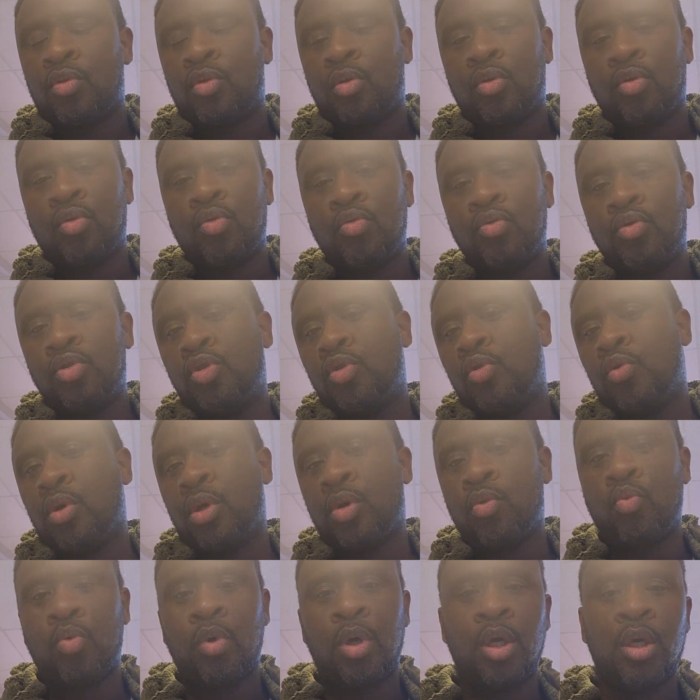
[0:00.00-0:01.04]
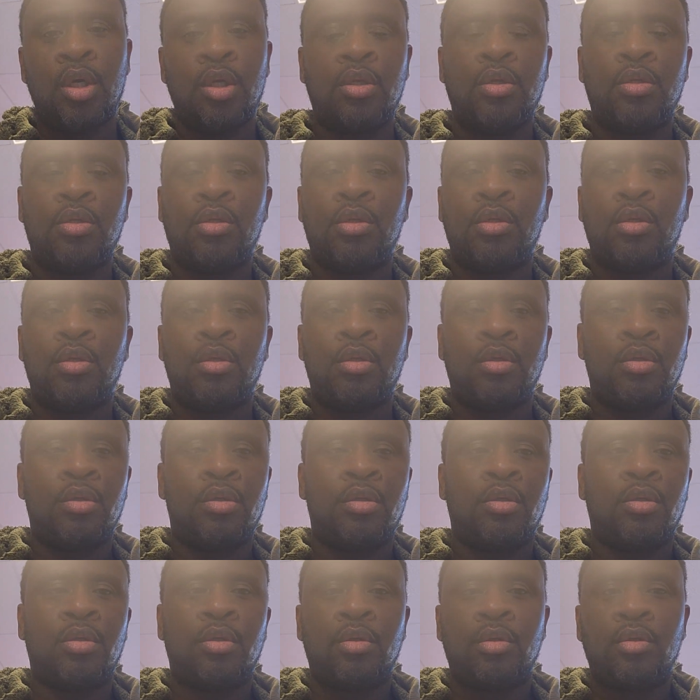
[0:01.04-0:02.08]
on who's doing what,
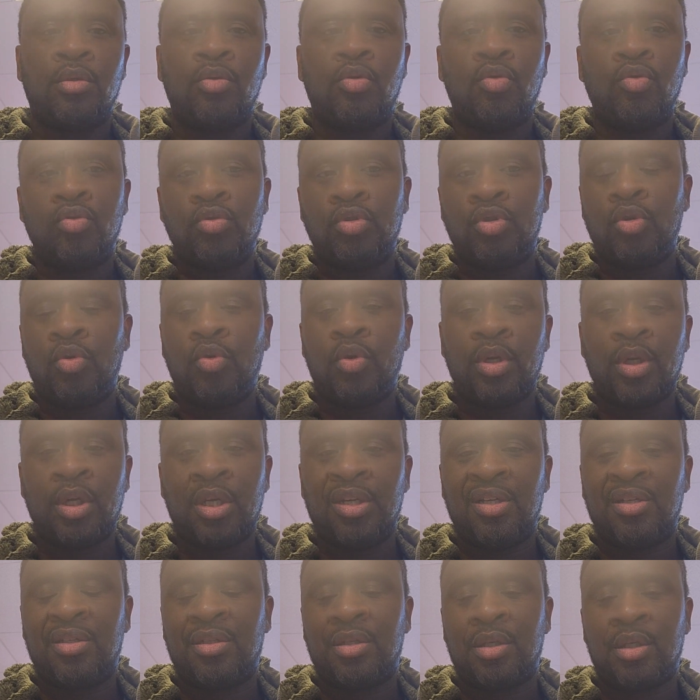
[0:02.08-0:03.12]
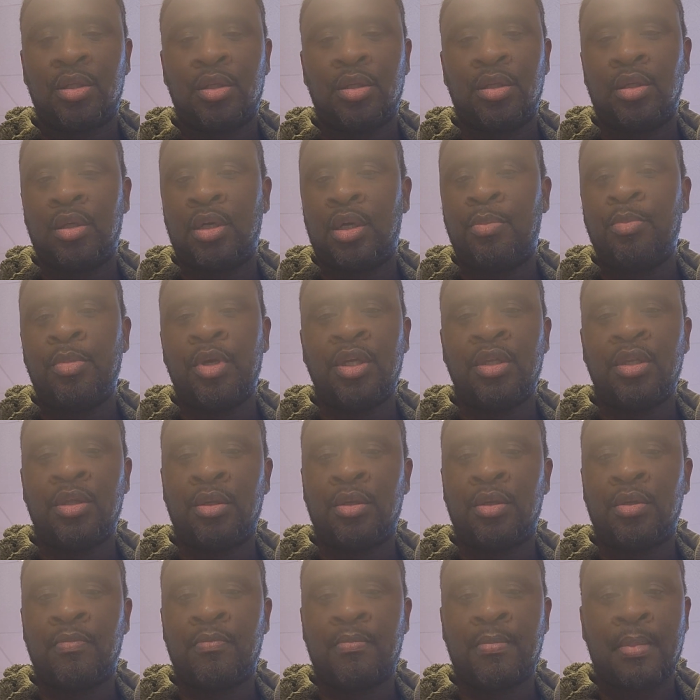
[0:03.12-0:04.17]
who's doing this. That, I
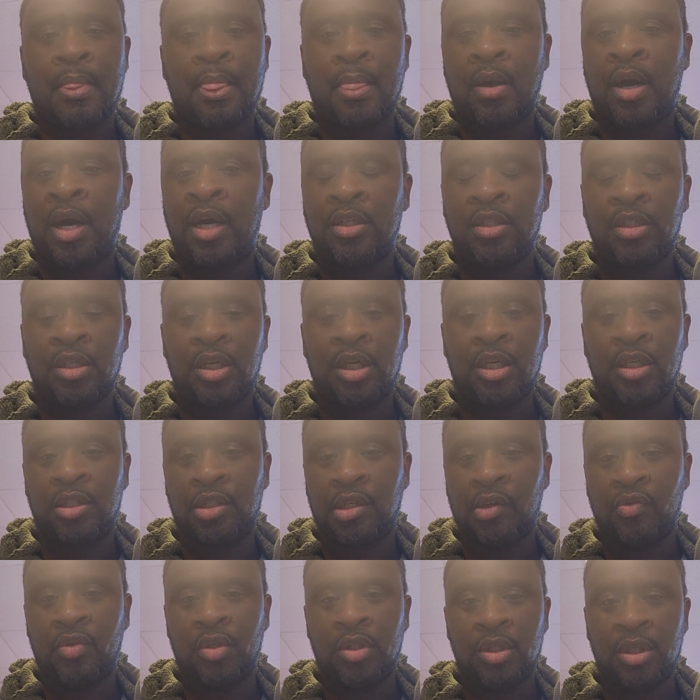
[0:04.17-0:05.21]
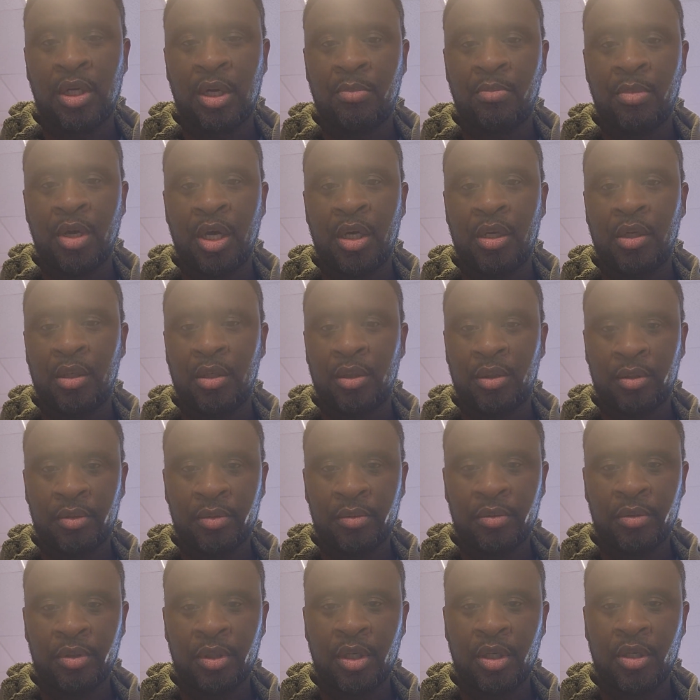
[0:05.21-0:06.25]
mean, honestly, that stuff does not matter.
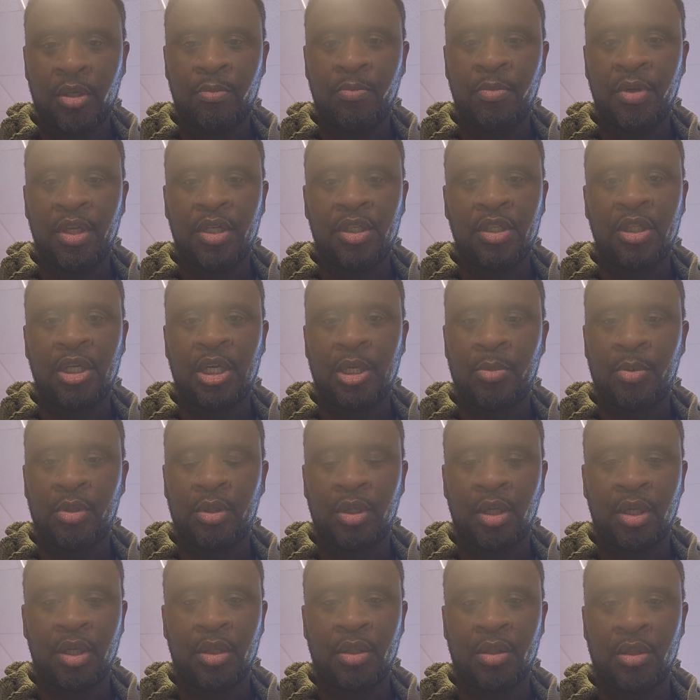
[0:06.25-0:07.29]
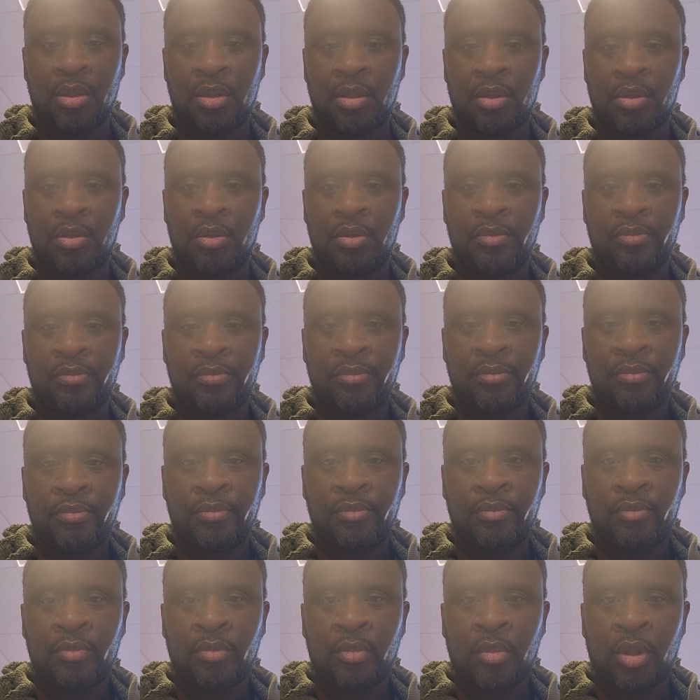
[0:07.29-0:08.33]
In the big scheme of things,
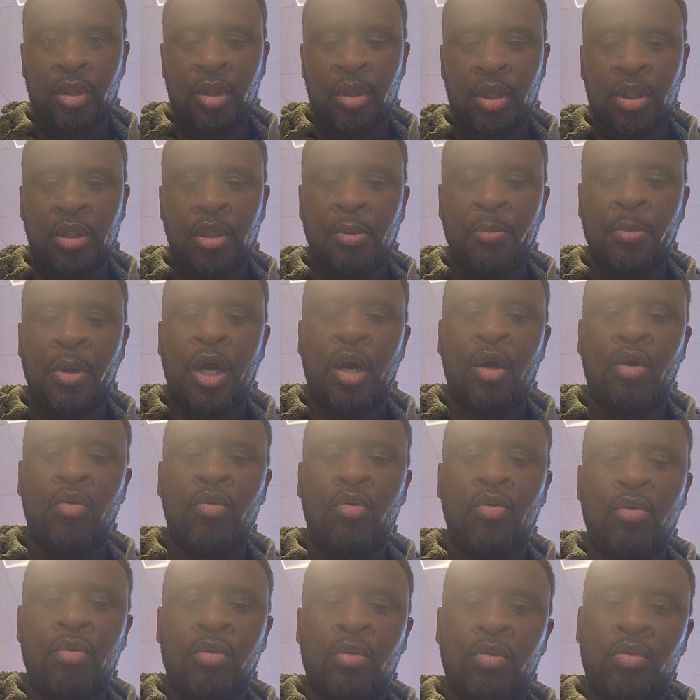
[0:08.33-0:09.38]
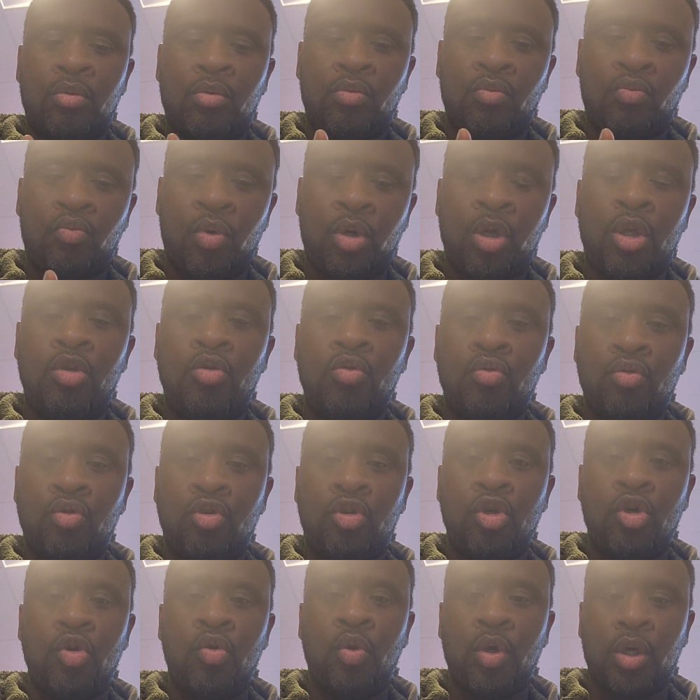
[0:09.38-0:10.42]
it's about what are you
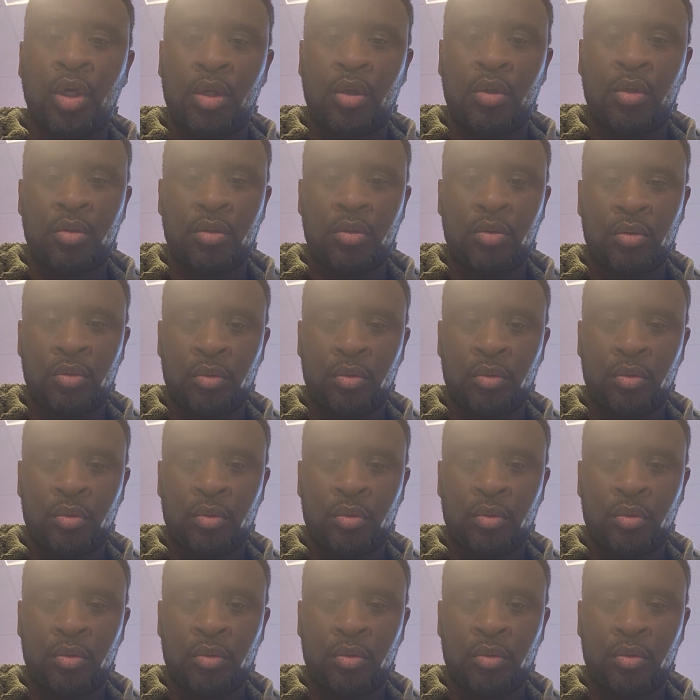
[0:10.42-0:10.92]
doing